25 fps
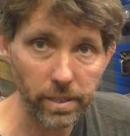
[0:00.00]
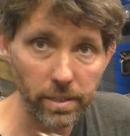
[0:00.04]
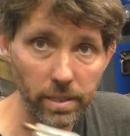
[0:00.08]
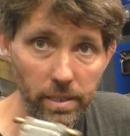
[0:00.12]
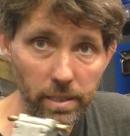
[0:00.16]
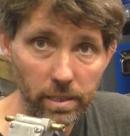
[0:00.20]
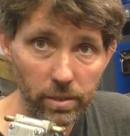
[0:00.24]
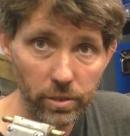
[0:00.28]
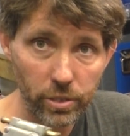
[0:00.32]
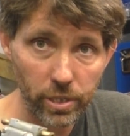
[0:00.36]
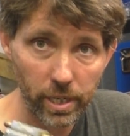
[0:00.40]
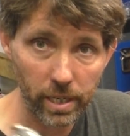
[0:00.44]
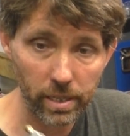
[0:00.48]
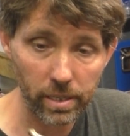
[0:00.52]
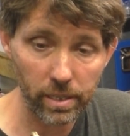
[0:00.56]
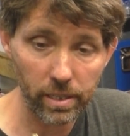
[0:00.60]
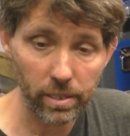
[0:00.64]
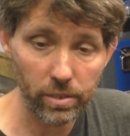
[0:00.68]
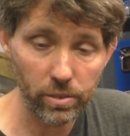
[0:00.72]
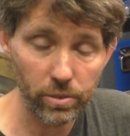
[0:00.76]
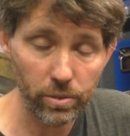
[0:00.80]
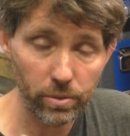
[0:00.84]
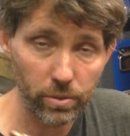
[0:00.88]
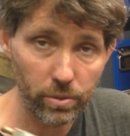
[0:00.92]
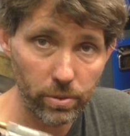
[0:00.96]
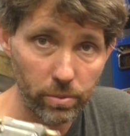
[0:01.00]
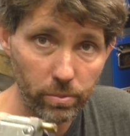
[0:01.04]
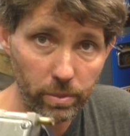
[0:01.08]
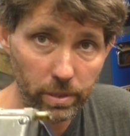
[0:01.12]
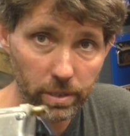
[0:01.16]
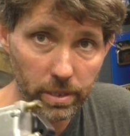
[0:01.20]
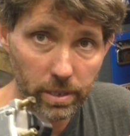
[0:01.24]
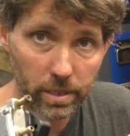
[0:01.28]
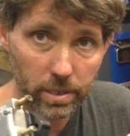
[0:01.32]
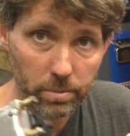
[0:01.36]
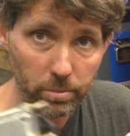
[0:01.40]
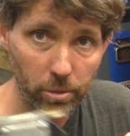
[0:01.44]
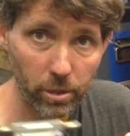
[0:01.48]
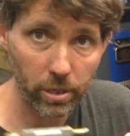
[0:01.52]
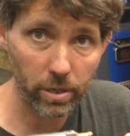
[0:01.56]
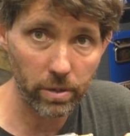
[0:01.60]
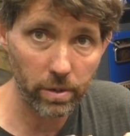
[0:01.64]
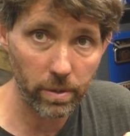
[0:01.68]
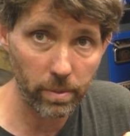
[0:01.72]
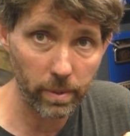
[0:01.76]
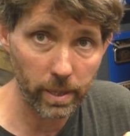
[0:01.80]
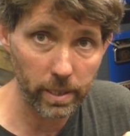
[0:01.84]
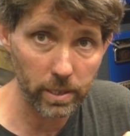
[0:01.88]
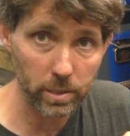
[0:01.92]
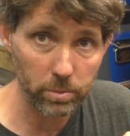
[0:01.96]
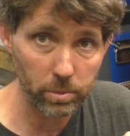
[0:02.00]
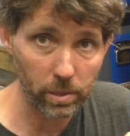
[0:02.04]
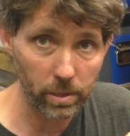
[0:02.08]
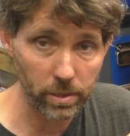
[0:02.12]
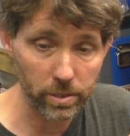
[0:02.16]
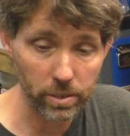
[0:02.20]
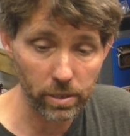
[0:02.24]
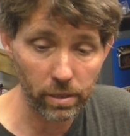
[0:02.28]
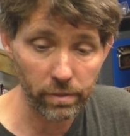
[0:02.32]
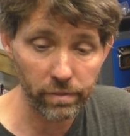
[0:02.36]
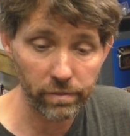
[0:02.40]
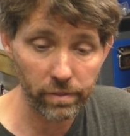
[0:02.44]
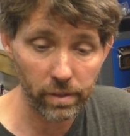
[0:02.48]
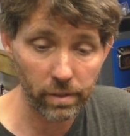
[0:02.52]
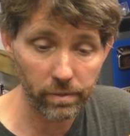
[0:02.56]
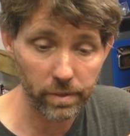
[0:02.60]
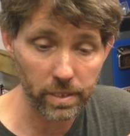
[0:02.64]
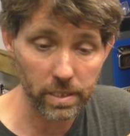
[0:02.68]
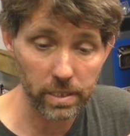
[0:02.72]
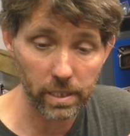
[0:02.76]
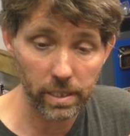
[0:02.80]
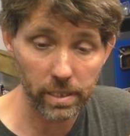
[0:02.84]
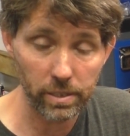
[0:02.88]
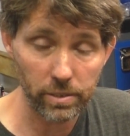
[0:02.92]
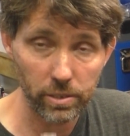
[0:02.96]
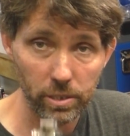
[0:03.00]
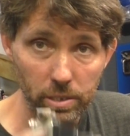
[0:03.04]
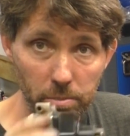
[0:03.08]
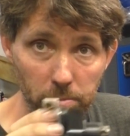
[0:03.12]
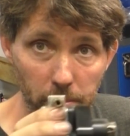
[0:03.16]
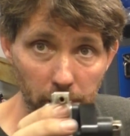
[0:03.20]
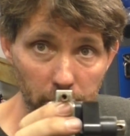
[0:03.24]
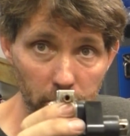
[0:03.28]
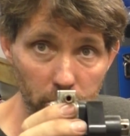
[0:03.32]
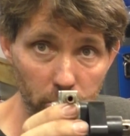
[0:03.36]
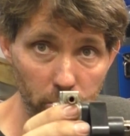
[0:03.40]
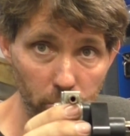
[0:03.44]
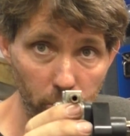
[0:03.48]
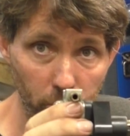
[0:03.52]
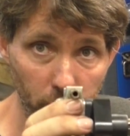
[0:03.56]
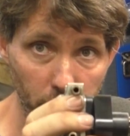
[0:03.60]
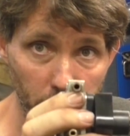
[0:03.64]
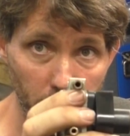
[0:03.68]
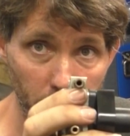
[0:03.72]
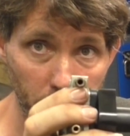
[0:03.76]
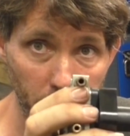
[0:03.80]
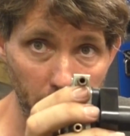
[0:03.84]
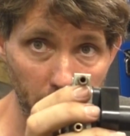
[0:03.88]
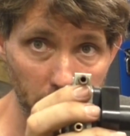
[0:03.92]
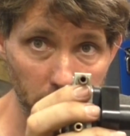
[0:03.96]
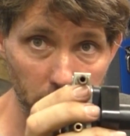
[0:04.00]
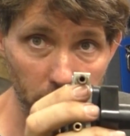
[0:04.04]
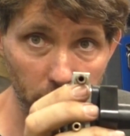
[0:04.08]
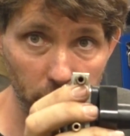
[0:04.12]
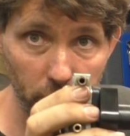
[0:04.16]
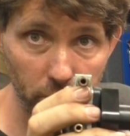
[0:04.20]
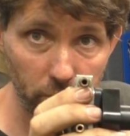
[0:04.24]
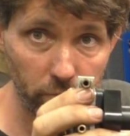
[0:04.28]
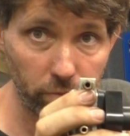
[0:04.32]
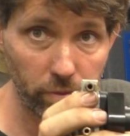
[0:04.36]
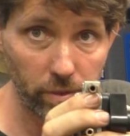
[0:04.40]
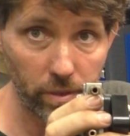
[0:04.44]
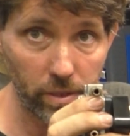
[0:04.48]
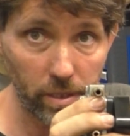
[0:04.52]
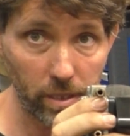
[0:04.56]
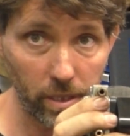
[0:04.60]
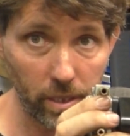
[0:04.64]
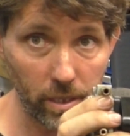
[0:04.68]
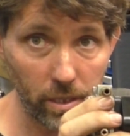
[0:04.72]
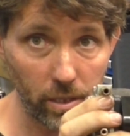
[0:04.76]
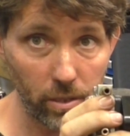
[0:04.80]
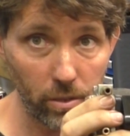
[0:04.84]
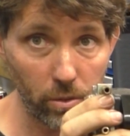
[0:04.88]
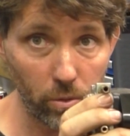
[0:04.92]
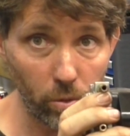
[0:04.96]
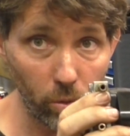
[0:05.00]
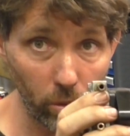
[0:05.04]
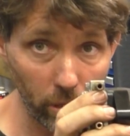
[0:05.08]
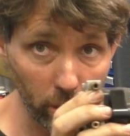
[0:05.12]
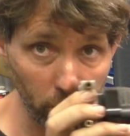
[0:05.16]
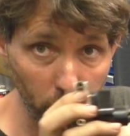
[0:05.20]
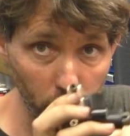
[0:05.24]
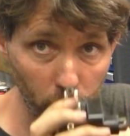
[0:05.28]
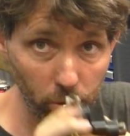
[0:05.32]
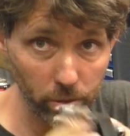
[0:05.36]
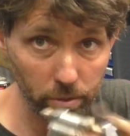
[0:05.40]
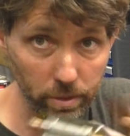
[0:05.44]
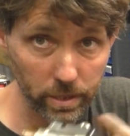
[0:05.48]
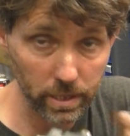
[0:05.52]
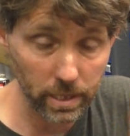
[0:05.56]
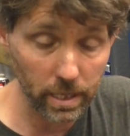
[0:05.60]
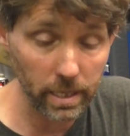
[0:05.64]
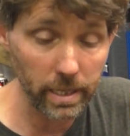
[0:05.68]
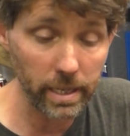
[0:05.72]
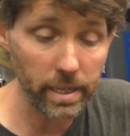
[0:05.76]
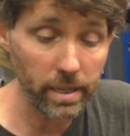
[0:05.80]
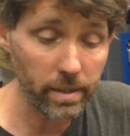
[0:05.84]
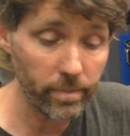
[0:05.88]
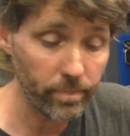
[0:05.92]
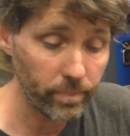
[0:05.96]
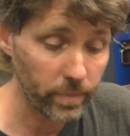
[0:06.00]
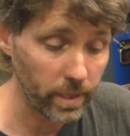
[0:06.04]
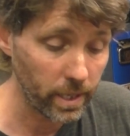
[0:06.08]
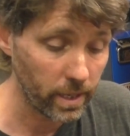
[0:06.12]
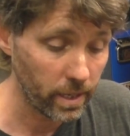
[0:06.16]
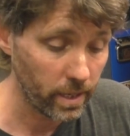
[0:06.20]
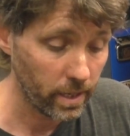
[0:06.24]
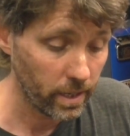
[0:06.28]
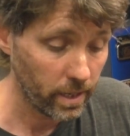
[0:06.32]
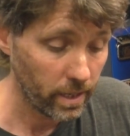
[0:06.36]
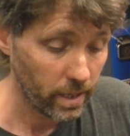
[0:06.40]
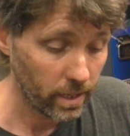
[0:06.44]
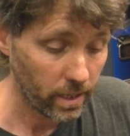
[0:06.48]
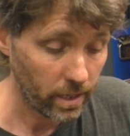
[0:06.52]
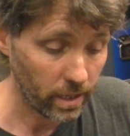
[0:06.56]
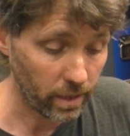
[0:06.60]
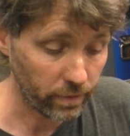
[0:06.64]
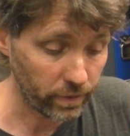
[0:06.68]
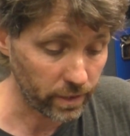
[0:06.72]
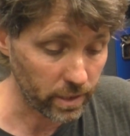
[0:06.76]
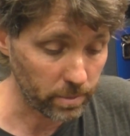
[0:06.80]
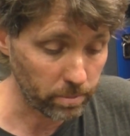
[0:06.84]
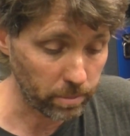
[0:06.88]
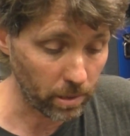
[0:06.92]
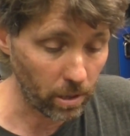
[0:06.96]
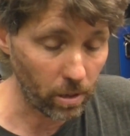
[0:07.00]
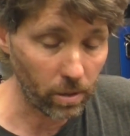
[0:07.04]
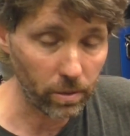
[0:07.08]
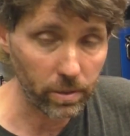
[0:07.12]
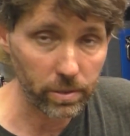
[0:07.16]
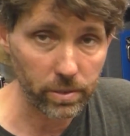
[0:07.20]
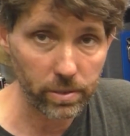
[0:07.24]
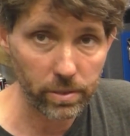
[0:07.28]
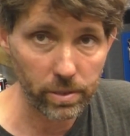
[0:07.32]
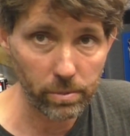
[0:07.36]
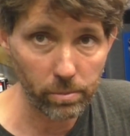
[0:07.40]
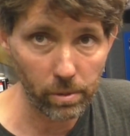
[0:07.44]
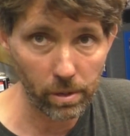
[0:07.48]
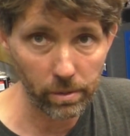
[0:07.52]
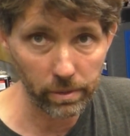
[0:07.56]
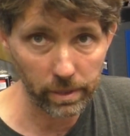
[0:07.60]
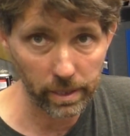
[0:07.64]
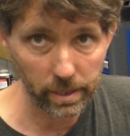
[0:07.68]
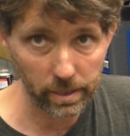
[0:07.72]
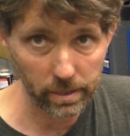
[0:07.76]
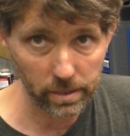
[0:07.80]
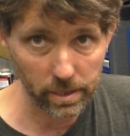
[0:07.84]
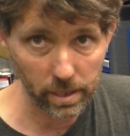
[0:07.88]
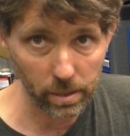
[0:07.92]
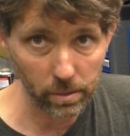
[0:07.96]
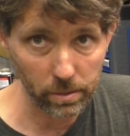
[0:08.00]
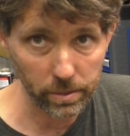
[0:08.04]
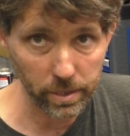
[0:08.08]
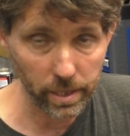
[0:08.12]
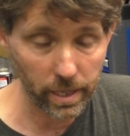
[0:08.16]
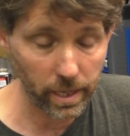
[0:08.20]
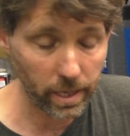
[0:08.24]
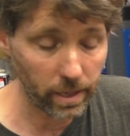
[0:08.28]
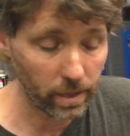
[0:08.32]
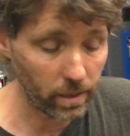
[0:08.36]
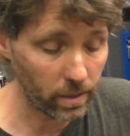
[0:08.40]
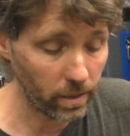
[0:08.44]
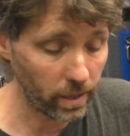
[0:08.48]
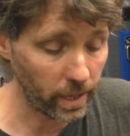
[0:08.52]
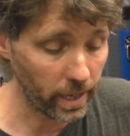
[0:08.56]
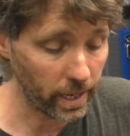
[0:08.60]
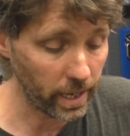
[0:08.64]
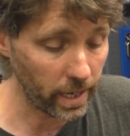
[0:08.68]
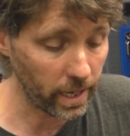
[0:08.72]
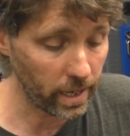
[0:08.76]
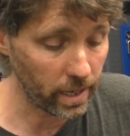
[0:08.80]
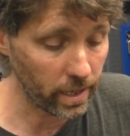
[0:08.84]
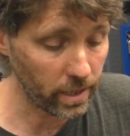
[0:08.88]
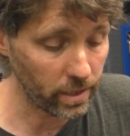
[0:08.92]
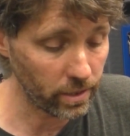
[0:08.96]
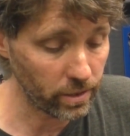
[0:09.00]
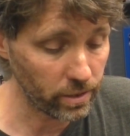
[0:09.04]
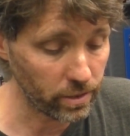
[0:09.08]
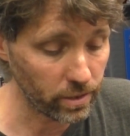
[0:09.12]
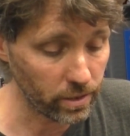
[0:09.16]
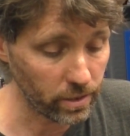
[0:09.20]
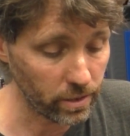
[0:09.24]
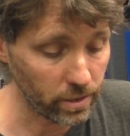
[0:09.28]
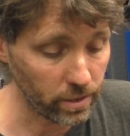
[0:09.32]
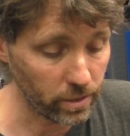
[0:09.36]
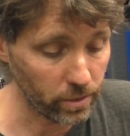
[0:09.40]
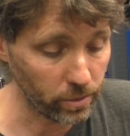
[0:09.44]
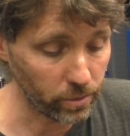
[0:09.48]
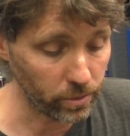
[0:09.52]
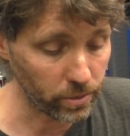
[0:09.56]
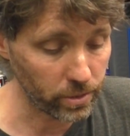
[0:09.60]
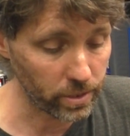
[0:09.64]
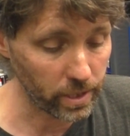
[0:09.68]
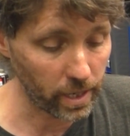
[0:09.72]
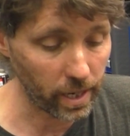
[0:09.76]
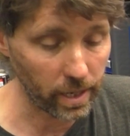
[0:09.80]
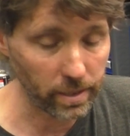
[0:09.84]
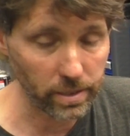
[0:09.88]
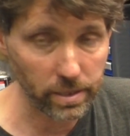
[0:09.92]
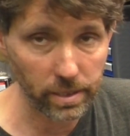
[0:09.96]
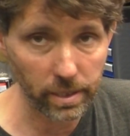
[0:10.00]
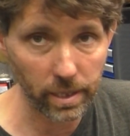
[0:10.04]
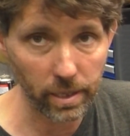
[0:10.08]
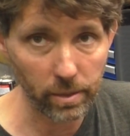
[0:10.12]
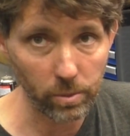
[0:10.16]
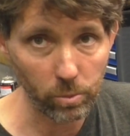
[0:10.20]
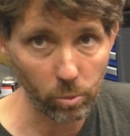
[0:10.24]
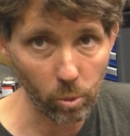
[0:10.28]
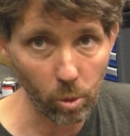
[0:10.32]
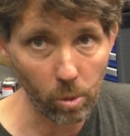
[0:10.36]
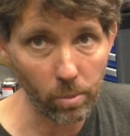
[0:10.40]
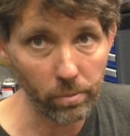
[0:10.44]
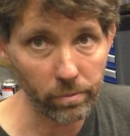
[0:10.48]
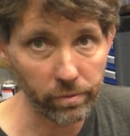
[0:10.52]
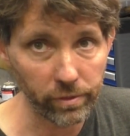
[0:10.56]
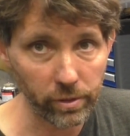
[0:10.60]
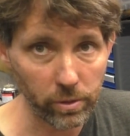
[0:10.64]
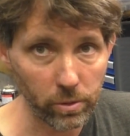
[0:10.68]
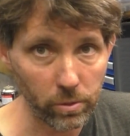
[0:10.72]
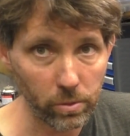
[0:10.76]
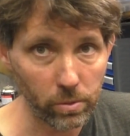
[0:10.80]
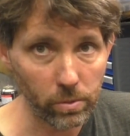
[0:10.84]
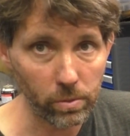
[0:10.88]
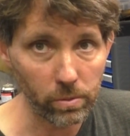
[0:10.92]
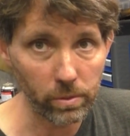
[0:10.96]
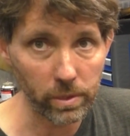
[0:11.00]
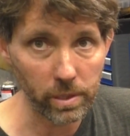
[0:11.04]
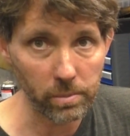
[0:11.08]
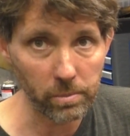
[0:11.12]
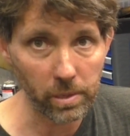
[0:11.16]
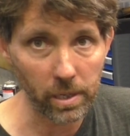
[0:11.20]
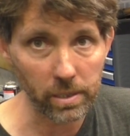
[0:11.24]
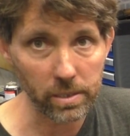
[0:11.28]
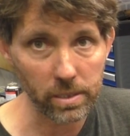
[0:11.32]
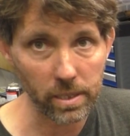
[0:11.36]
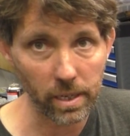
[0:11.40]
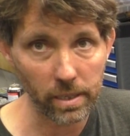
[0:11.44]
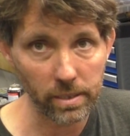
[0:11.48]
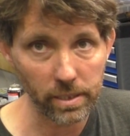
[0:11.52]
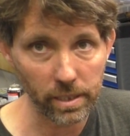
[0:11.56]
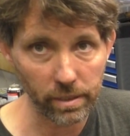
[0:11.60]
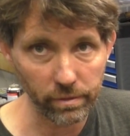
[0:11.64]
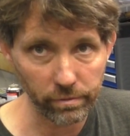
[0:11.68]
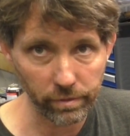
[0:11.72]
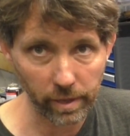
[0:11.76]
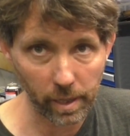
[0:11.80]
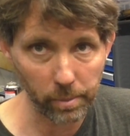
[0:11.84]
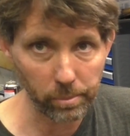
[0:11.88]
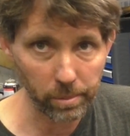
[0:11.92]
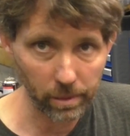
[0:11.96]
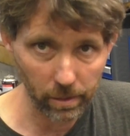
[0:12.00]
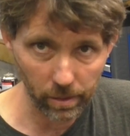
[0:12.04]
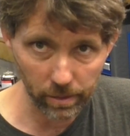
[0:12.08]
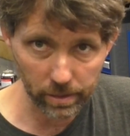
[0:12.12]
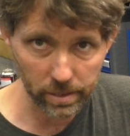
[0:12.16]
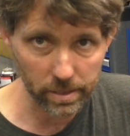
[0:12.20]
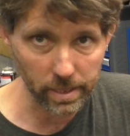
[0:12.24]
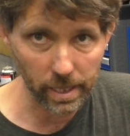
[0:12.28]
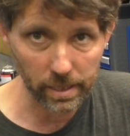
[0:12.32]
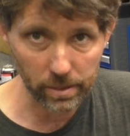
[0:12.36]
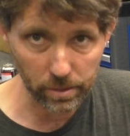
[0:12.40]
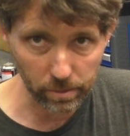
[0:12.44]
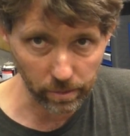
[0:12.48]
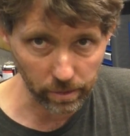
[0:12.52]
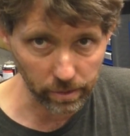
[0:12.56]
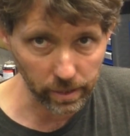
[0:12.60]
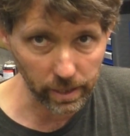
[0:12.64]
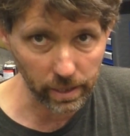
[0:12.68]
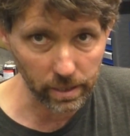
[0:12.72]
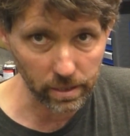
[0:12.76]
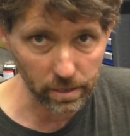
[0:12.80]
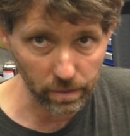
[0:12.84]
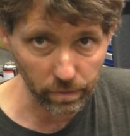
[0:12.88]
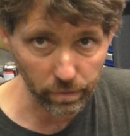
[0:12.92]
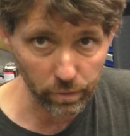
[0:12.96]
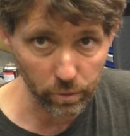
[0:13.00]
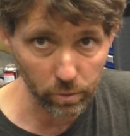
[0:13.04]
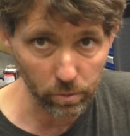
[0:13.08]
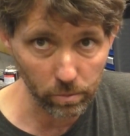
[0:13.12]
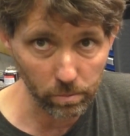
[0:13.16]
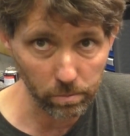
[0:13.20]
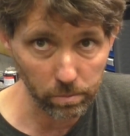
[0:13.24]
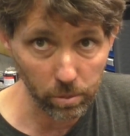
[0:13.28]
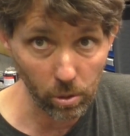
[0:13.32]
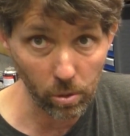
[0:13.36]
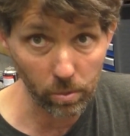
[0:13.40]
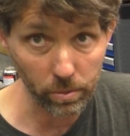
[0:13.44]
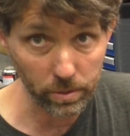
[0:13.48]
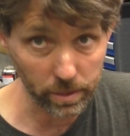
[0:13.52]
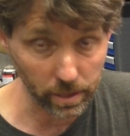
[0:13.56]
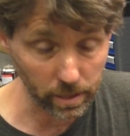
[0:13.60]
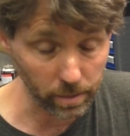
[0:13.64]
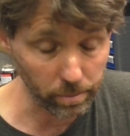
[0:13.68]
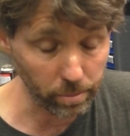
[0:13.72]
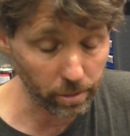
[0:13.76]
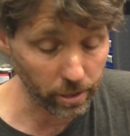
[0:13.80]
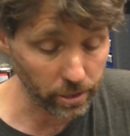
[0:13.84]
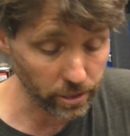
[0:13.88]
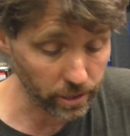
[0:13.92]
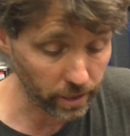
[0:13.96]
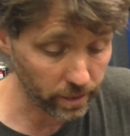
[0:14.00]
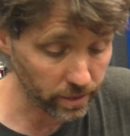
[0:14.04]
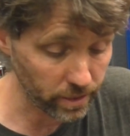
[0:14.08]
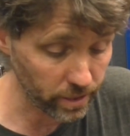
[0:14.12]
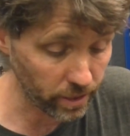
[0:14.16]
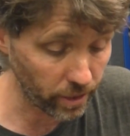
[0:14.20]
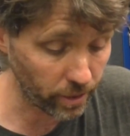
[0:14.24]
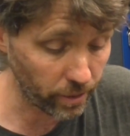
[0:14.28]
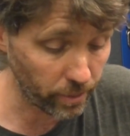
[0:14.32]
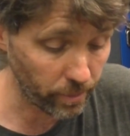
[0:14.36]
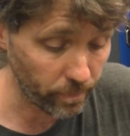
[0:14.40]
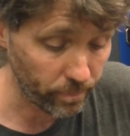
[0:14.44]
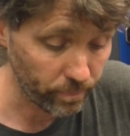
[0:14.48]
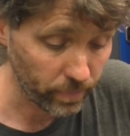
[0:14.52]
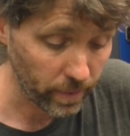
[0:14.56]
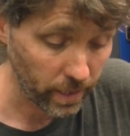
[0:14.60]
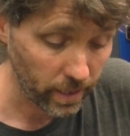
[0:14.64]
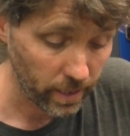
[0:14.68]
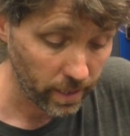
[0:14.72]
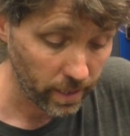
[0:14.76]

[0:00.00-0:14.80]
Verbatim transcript: Another little check you can do with these Mercury ones while it's off, obviously, is just make sure that the passage for the cooling water is clear. If it's blocked, you won't get a telltale and you'll start to get warm fuel and you might start to get vapor locks and that sort of thing as the fuel boils under pressure. So